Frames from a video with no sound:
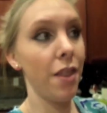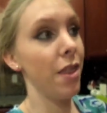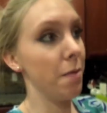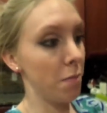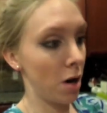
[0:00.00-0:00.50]

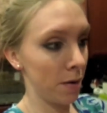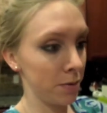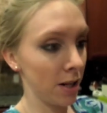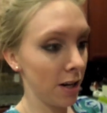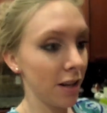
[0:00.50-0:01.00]
then
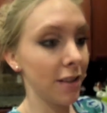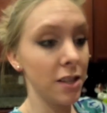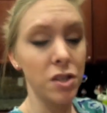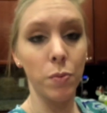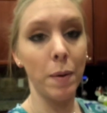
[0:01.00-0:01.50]
mopped it,
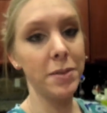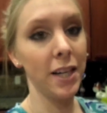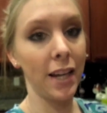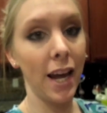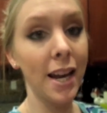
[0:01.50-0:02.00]
then swept it
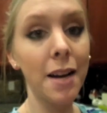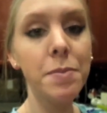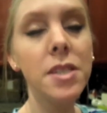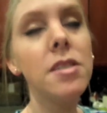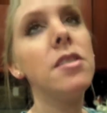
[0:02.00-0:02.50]
again, and
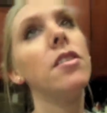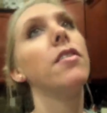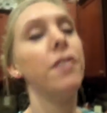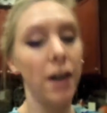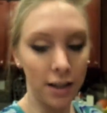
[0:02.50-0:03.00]
I'm
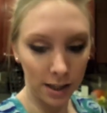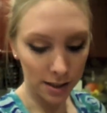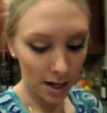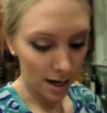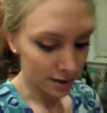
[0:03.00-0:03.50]
still finding
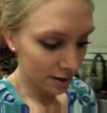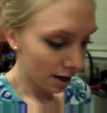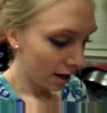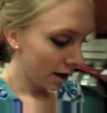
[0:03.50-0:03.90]
glass.